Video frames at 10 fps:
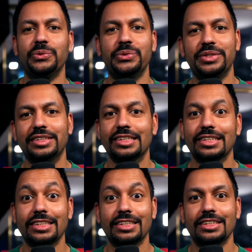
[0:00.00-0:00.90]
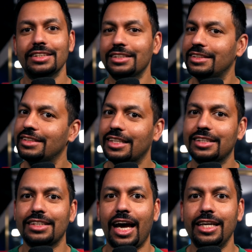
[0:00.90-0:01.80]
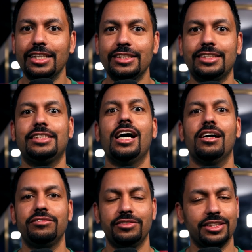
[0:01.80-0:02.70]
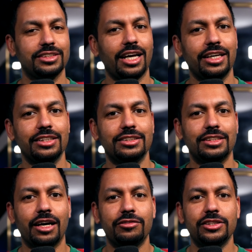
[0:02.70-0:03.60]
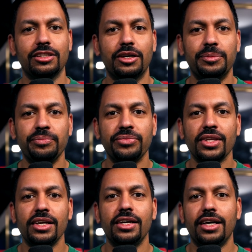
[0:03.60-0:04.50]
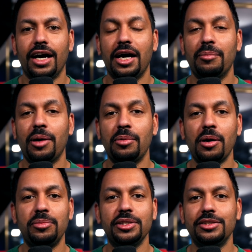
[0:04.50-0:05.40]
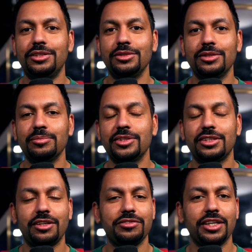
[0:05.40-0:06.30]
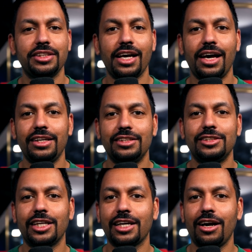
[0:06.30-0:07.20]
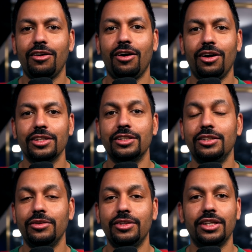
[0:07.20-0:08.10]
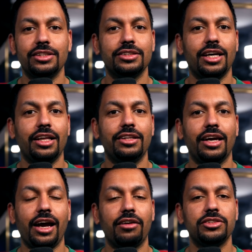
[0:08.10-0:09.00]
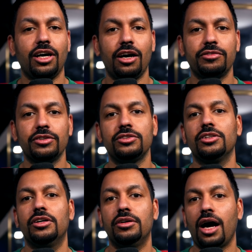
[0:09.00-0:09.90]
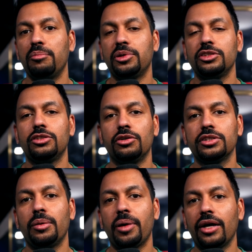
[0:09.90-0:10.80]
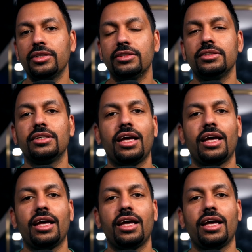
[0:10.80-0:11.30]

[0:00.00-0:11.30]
Ooh, exciting stuff, exciting stuff. So um, I'm hoping to do some stuff like that and check out all the new things that they have to offer. So I'm pretty stoked about this.